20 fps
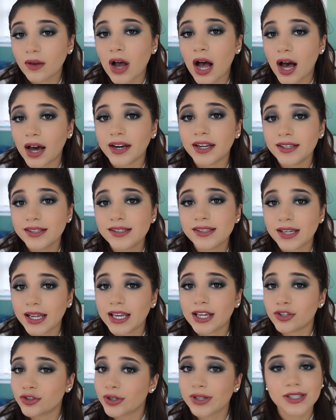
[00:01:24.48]
honest
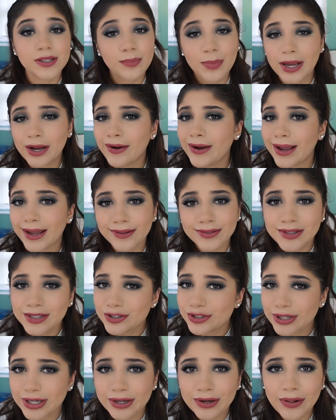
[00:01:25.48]
and transparent in
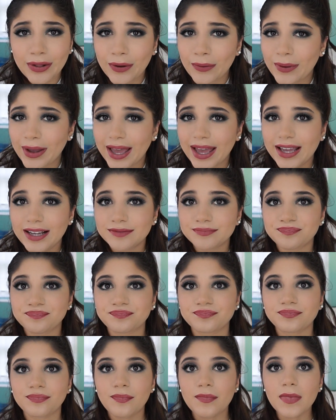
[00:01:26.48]
this channel, okay?
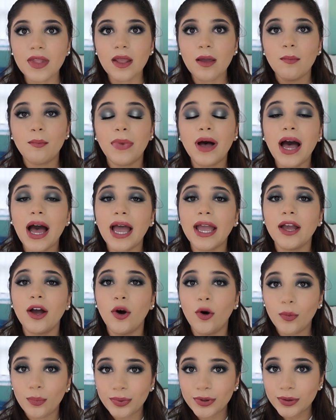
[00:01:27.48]
But I
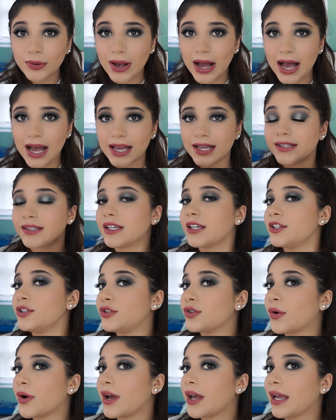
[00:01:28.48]
hope you guys
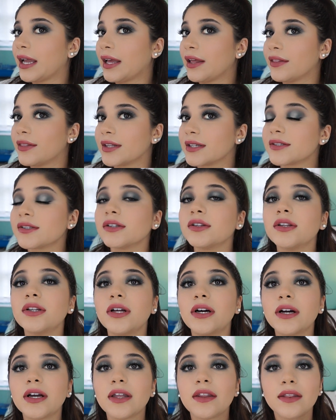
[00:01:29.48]
enjoy this
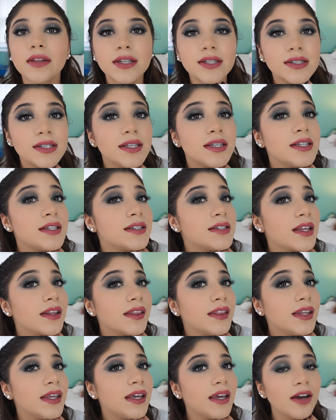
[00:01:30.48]
look. This is
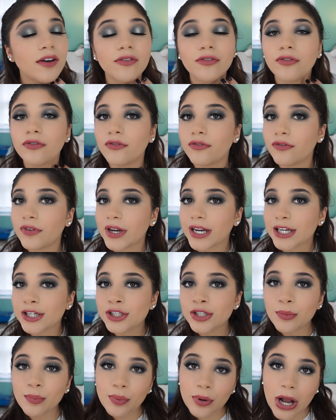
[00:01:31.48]
the
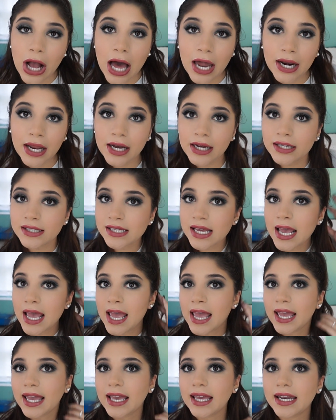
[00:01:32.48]
finished product.
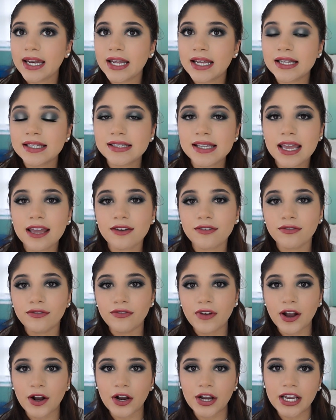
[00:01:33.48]
It is a
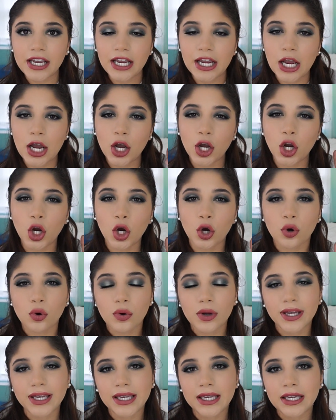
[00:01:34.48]
very
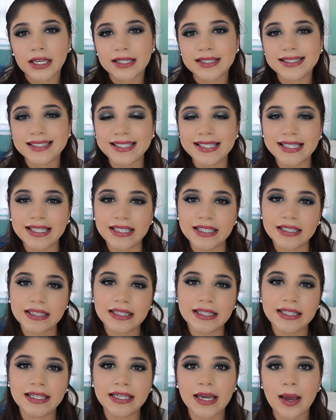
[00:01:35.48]
green,
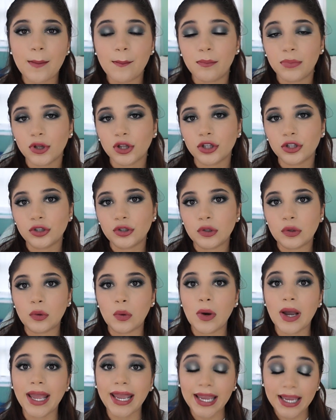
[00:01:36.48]
tealy
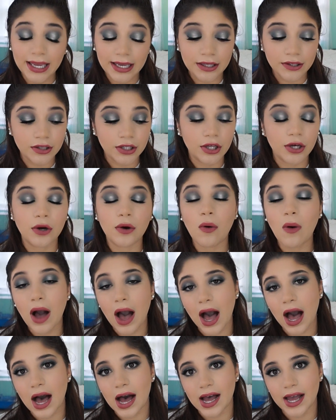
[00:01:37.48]
blue halo
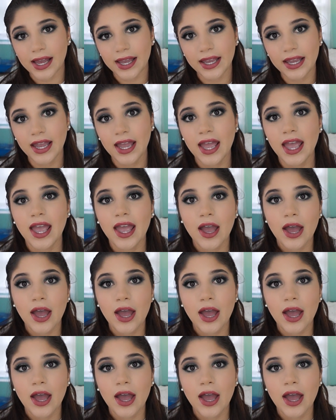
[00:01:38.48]
eye.